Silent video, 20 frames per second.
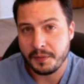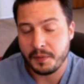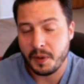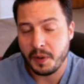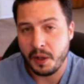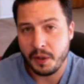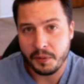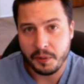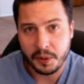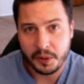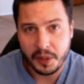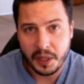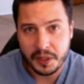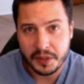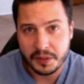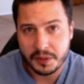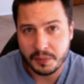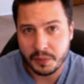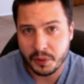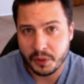all the way across
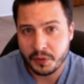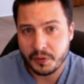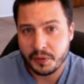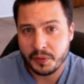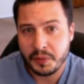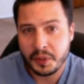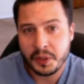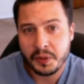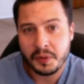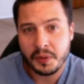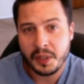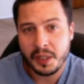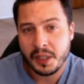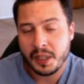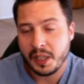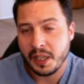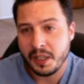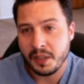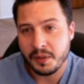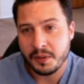the board from you,
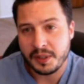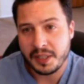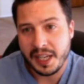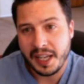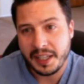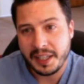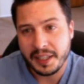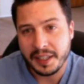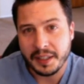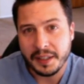and you attack it.